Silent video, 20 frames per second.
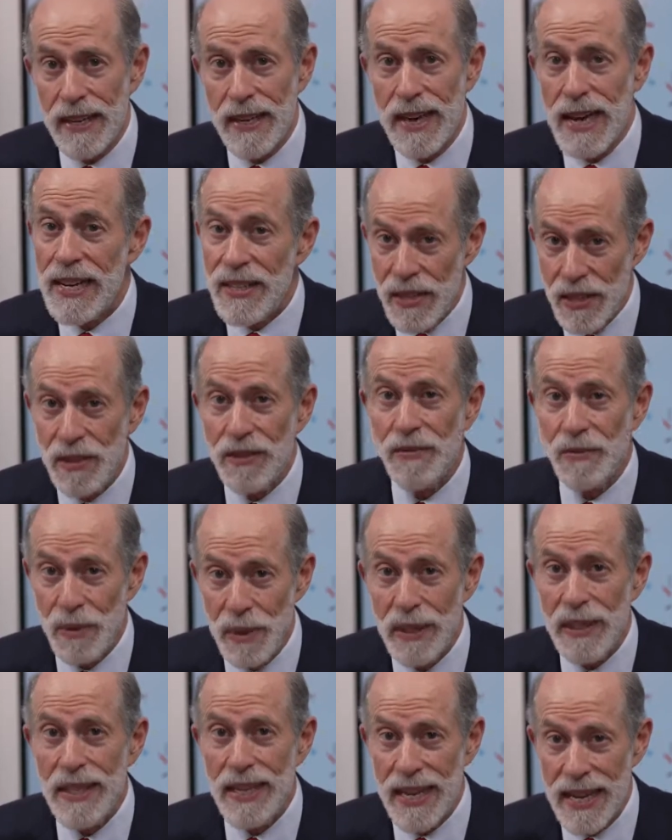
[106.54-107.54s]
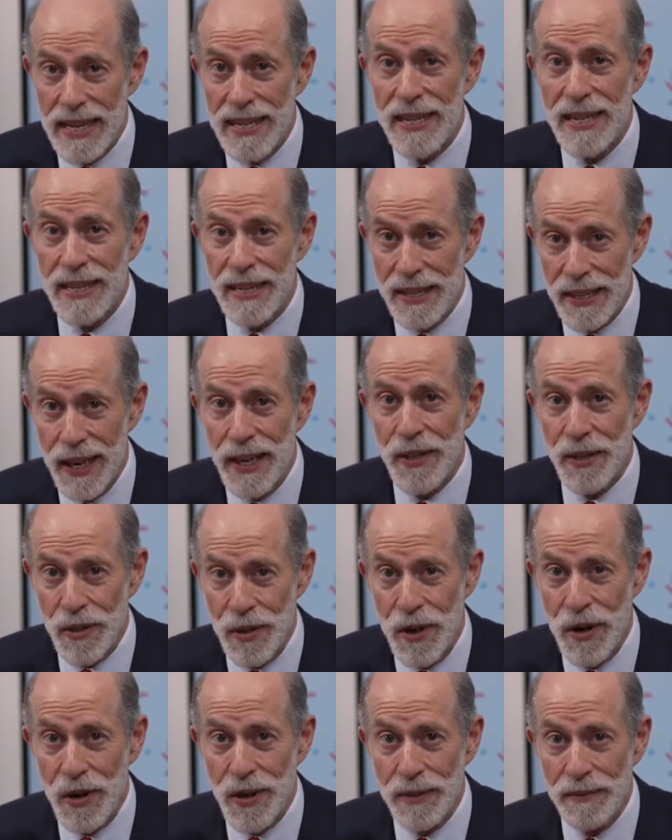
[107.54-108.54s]
hasn't really ended at
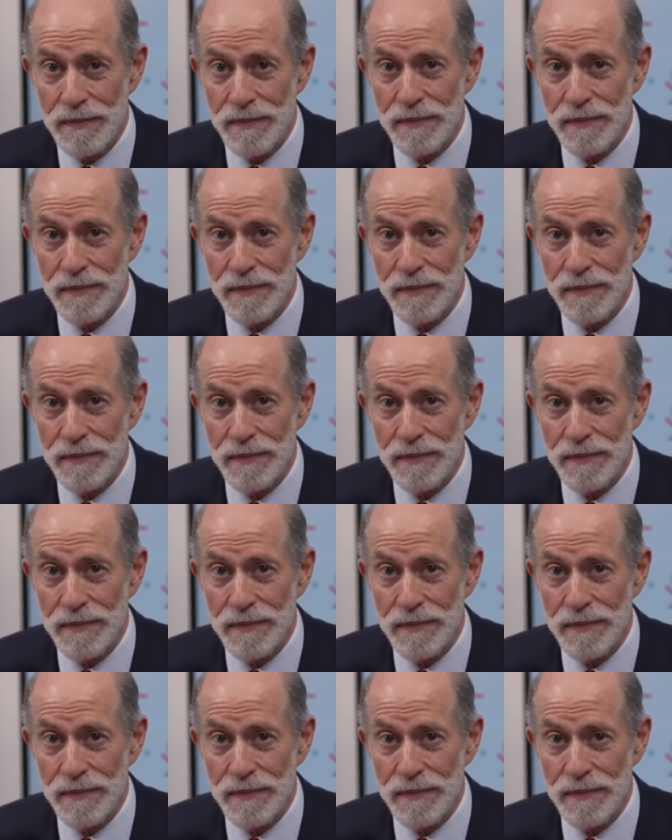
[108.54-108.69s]
all.